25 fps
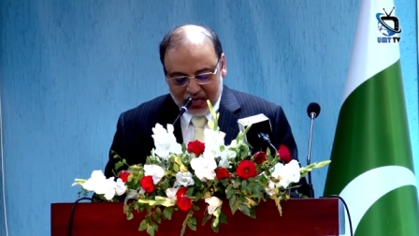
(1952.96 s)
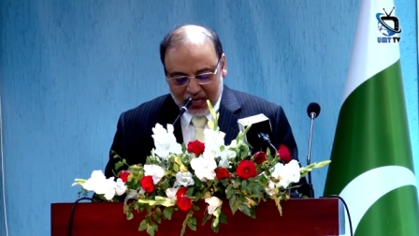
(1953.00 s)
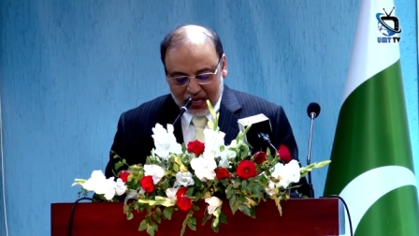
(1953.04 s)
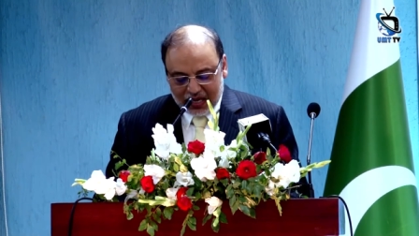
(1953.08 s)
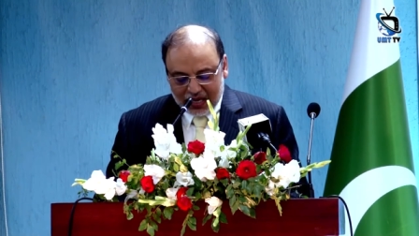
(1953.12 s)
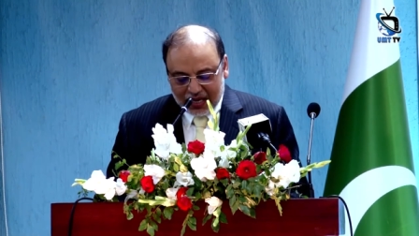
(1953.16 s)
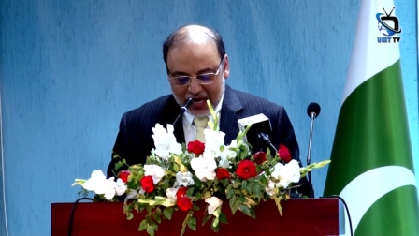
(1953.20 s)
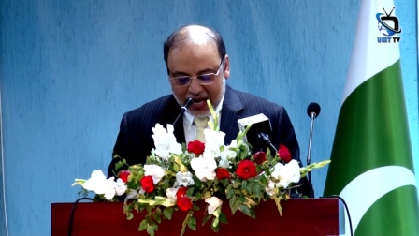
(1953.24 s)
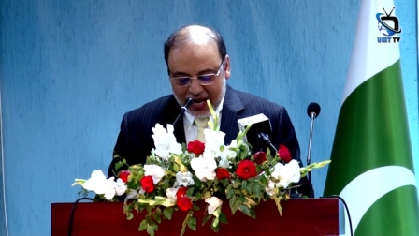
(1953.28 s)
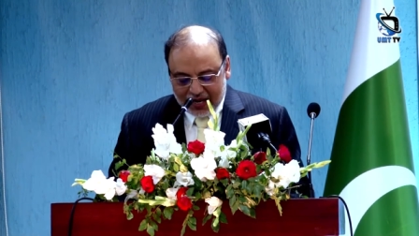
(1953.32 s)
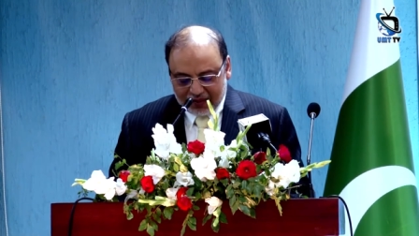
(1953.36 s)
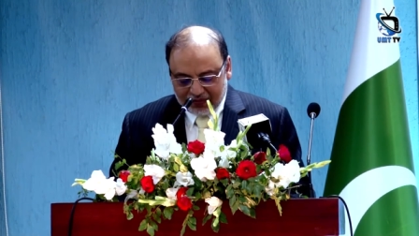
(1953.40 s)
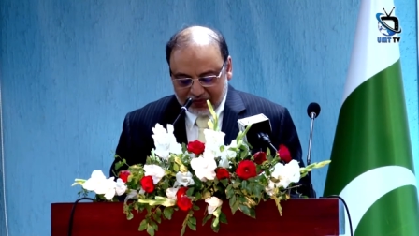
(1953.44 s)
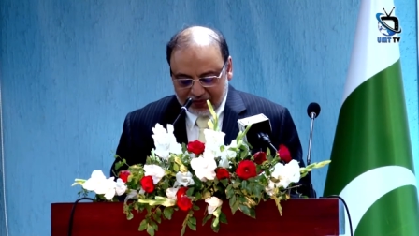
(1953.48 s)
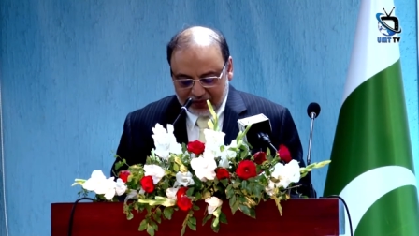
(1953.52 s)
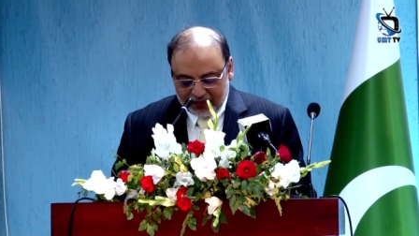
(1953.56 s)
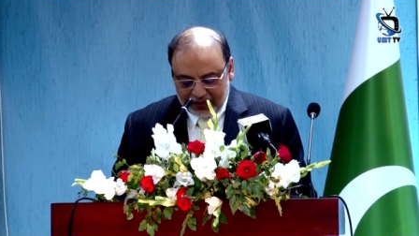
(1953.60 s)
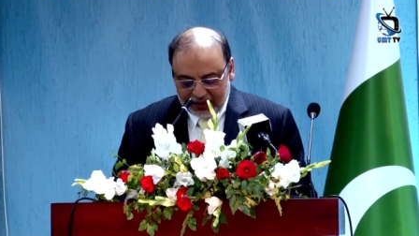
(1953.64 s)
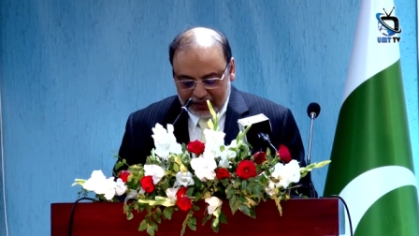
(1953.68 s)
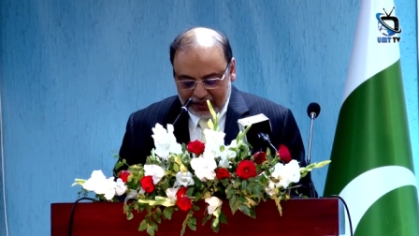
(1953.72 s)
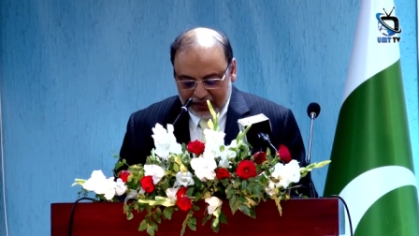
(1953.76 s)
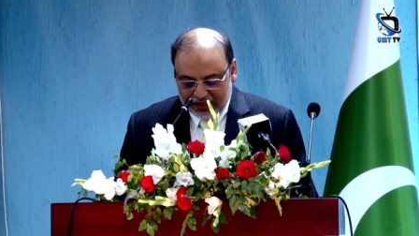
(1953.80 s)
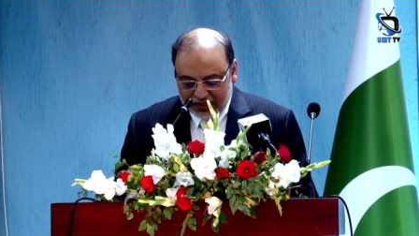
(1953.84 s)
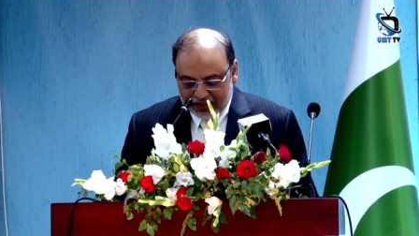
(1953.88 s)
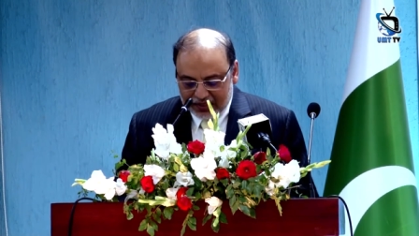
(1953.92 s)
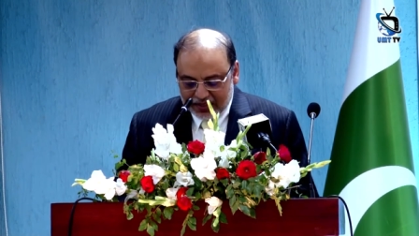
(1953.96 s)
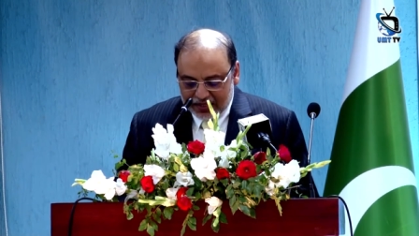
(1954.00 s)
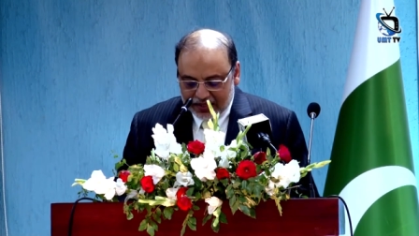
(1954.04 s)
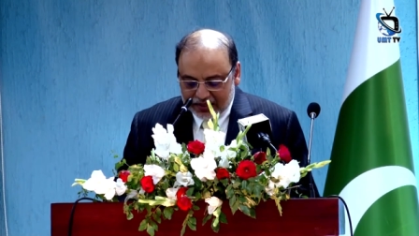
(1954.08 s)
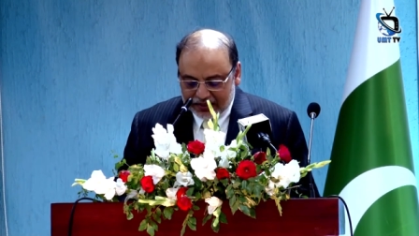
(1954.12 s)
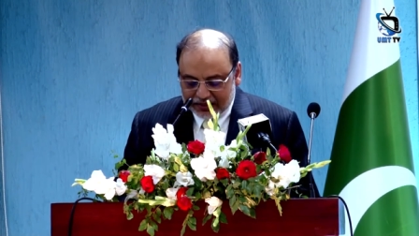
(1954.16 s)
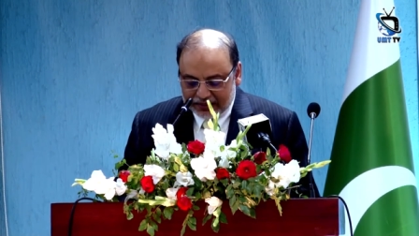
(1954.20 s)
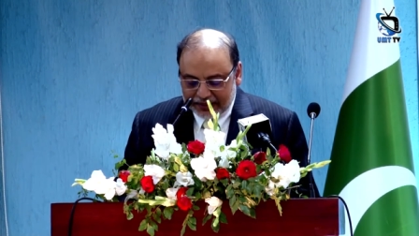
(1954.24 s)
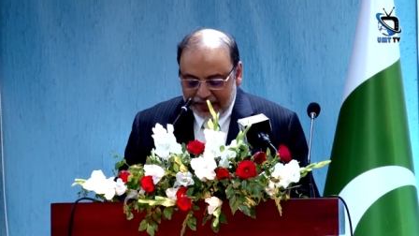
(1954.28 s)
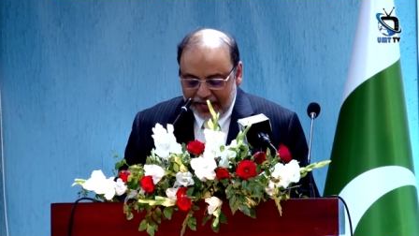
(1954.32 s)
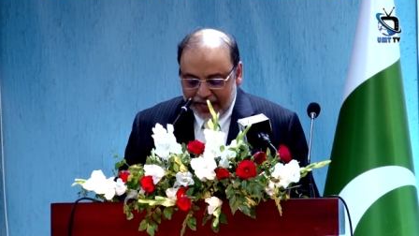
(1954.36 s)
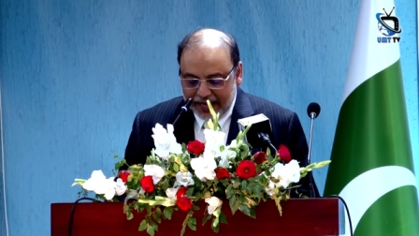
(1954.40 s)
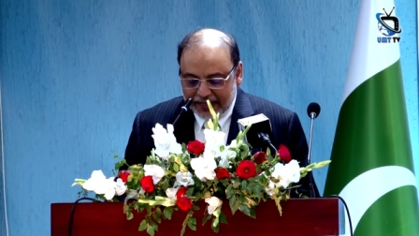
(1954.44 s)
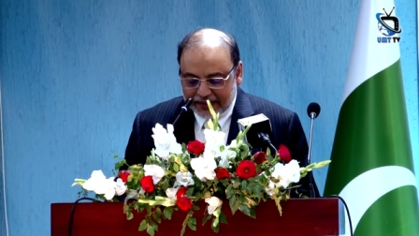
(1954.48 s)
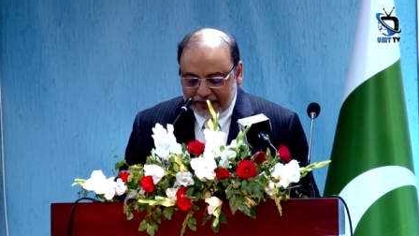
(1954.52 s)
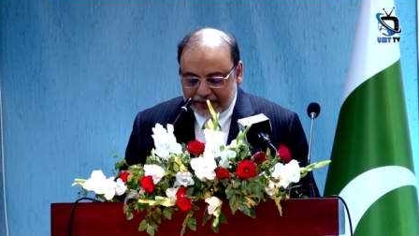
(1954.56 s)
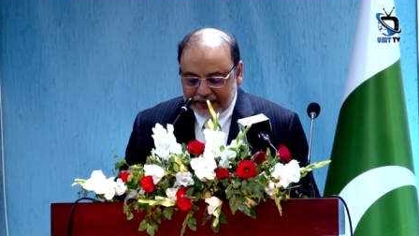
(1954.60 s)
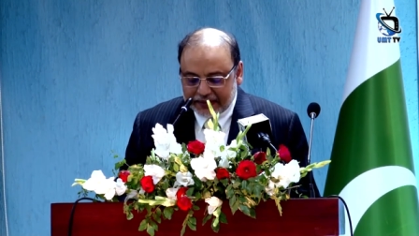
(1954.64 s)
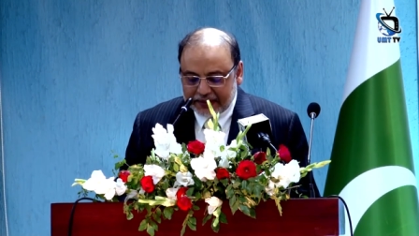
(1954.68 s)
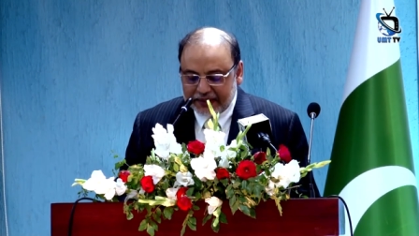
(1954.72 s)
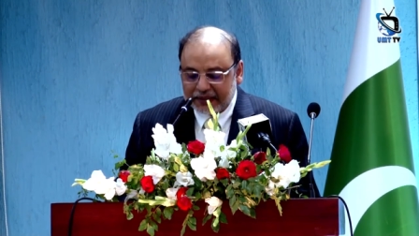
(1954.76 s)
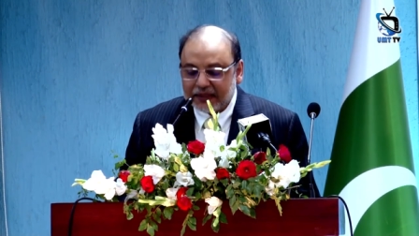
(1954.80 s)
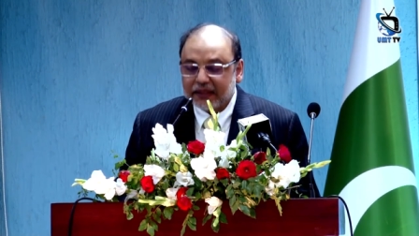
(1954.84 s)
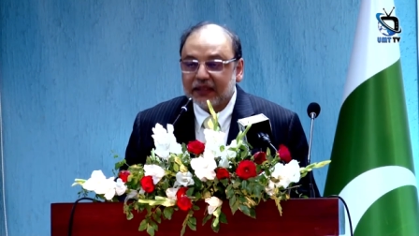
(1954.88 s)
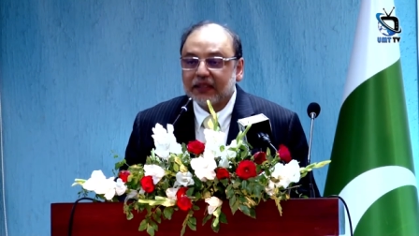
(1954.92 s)
and I feel that
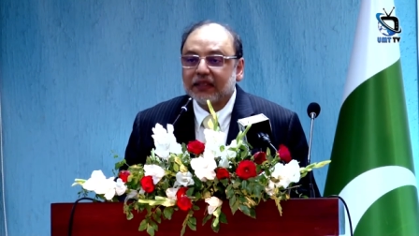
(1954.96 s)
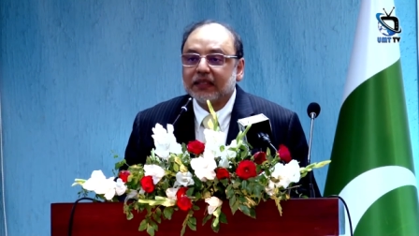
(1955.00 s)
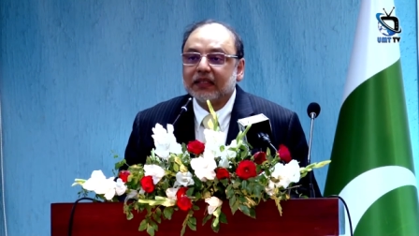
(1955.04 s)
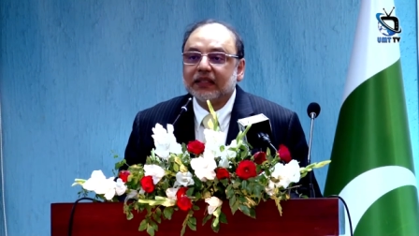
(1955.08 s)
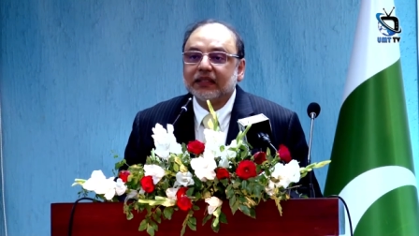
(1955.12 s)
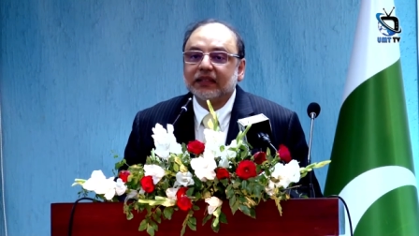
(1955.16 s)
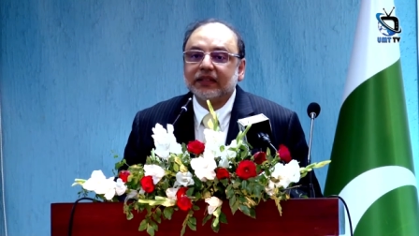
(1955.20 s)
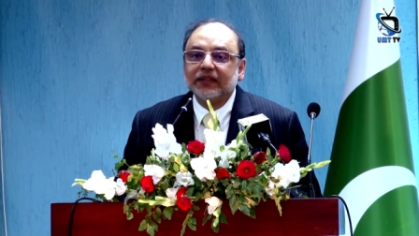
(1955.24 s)
uh,